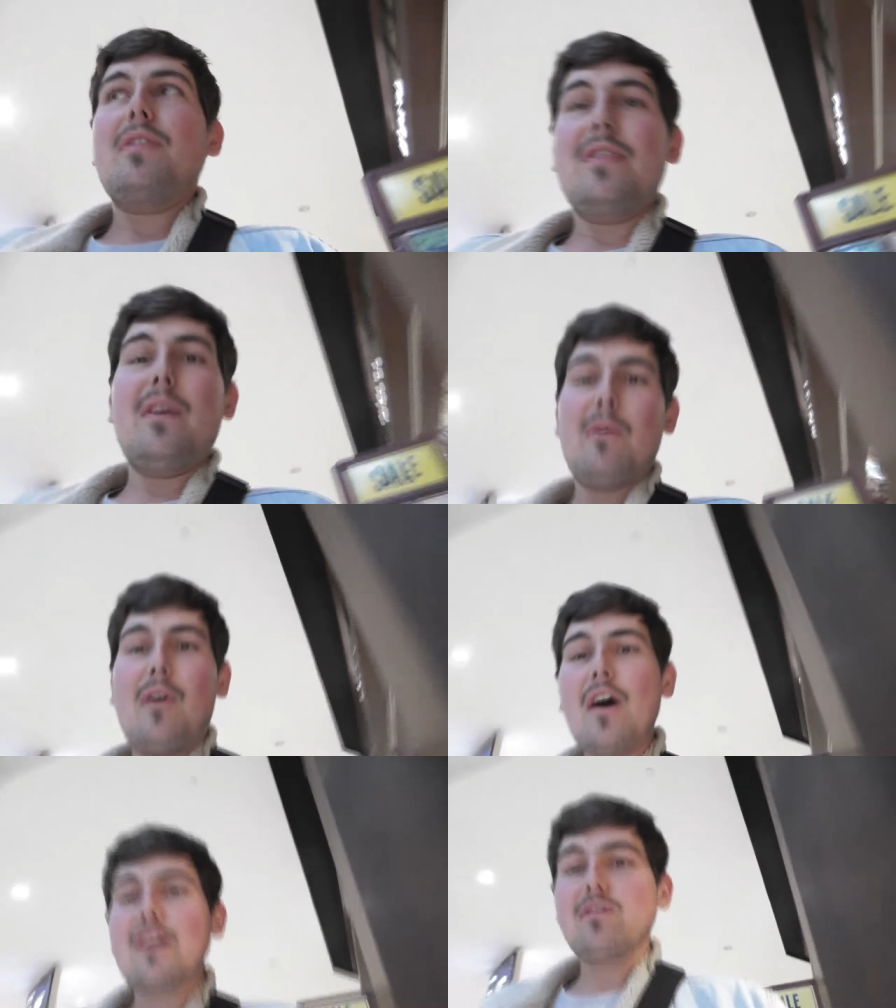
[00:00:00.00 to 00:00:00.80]
They were
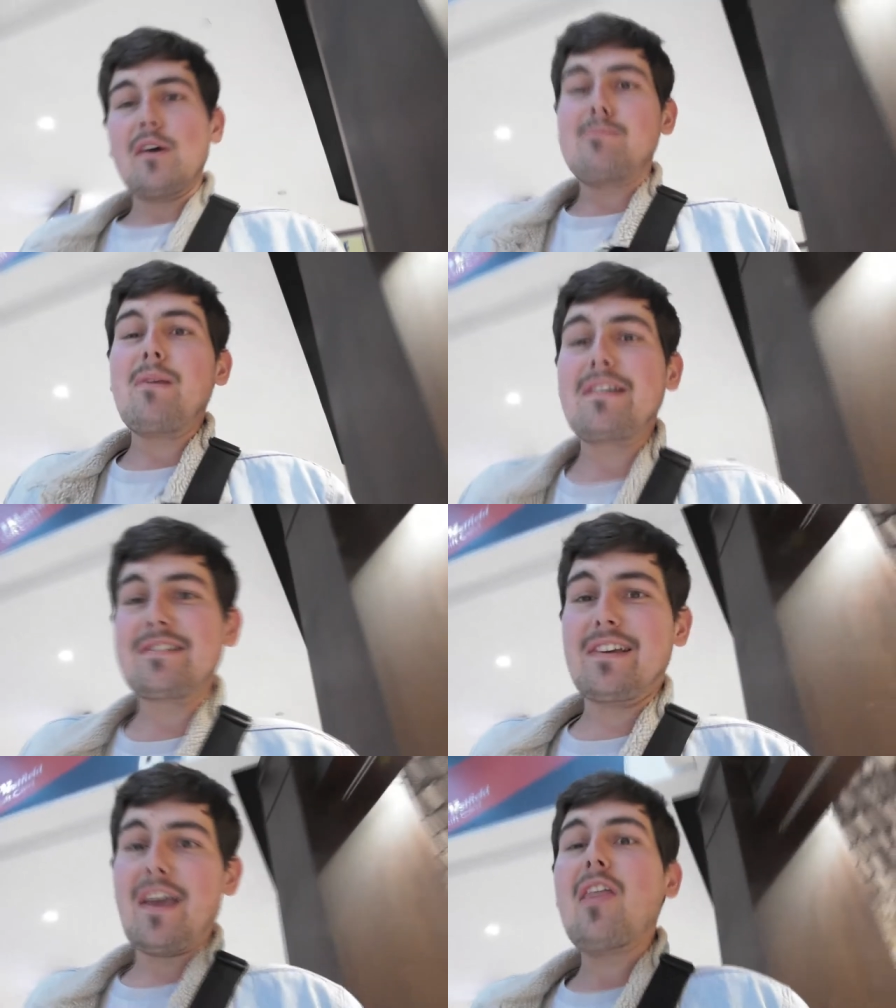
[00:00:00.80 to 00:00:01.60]
kind of like mixed
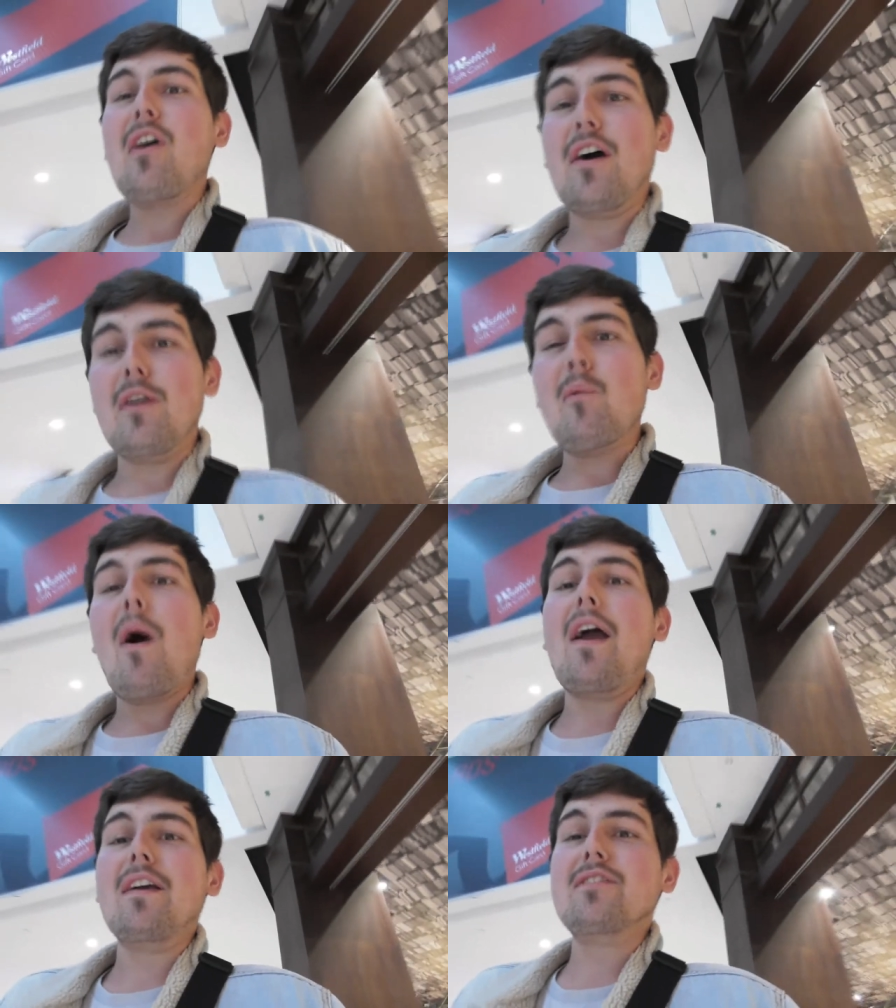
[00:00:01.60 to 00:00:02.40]
together in a
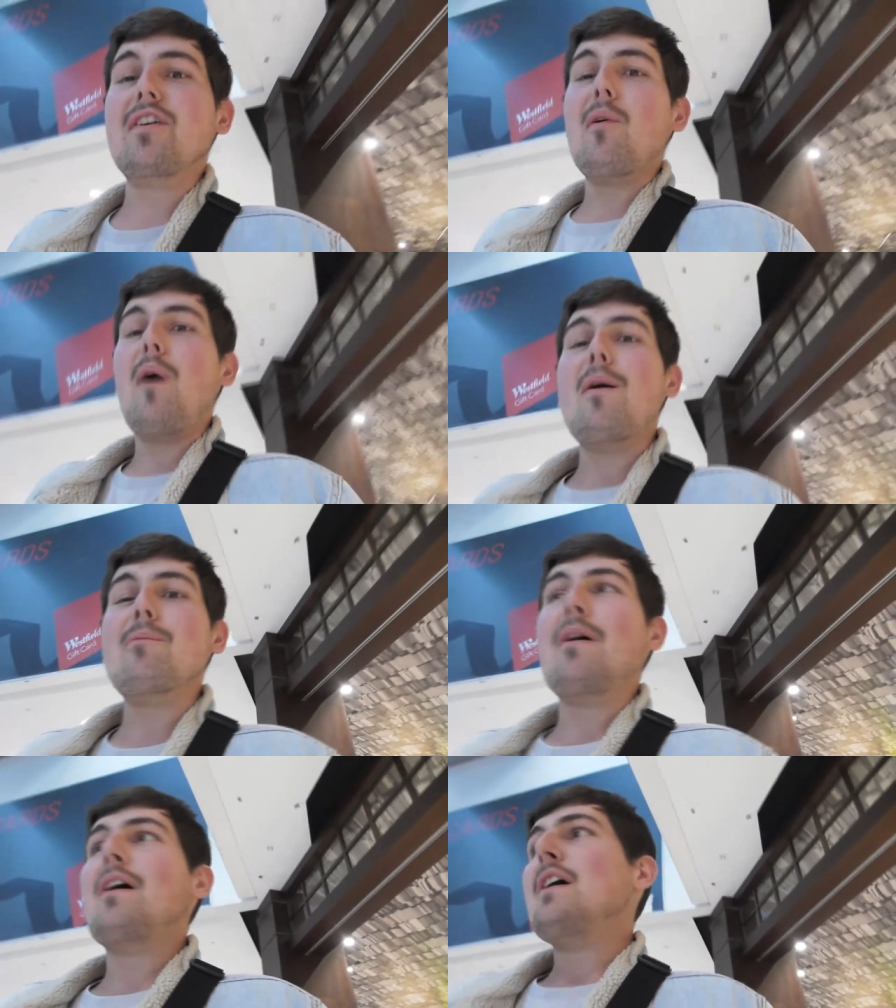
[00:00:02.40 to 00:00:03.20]
way. So
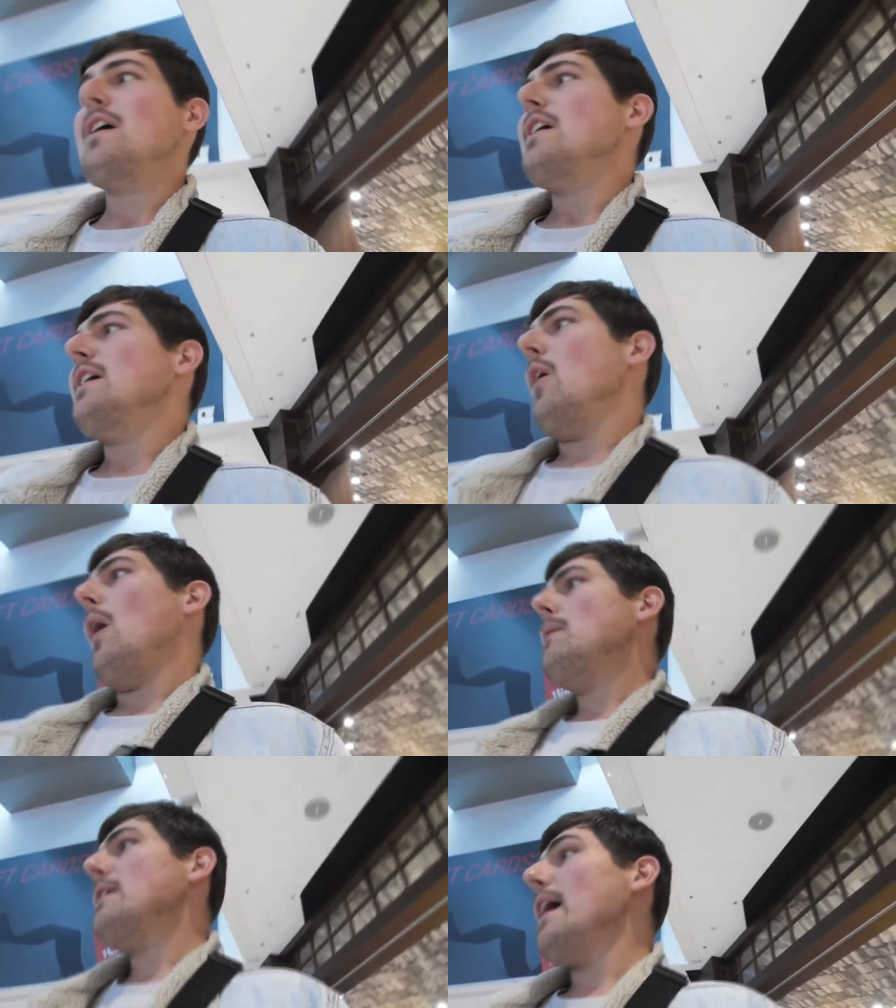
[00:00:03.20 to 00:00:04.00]
I'm
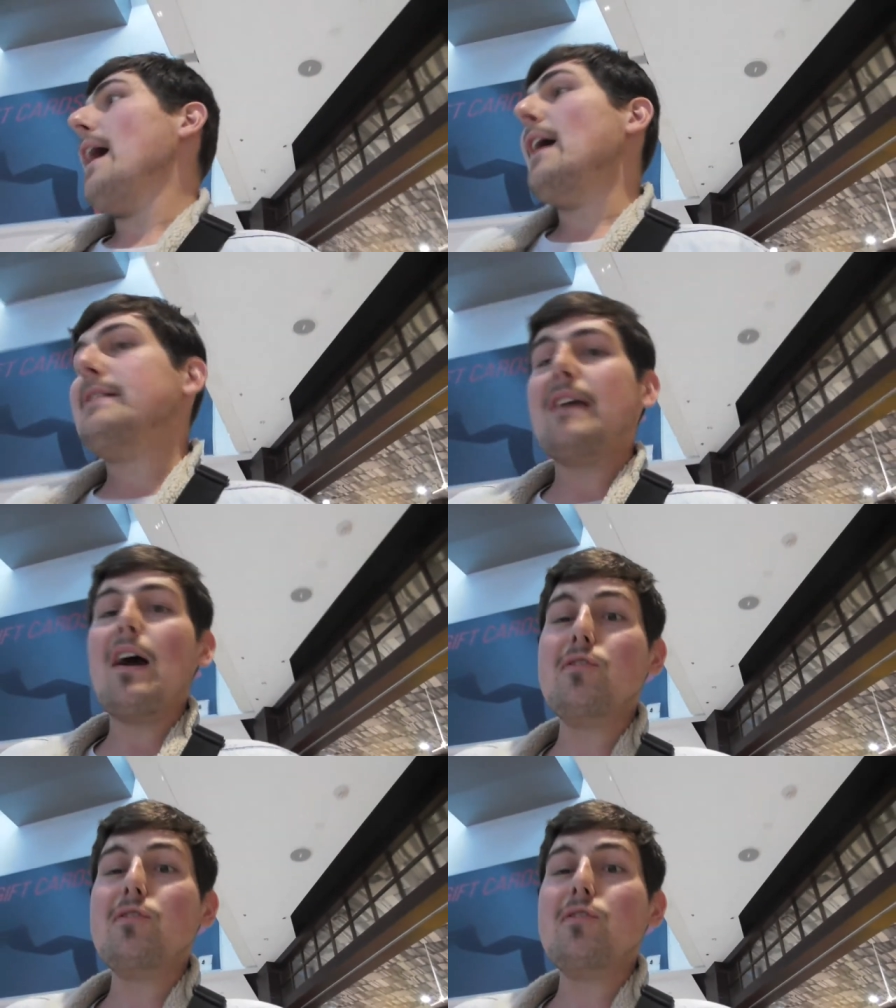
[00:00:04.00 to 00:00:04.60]
gonna head down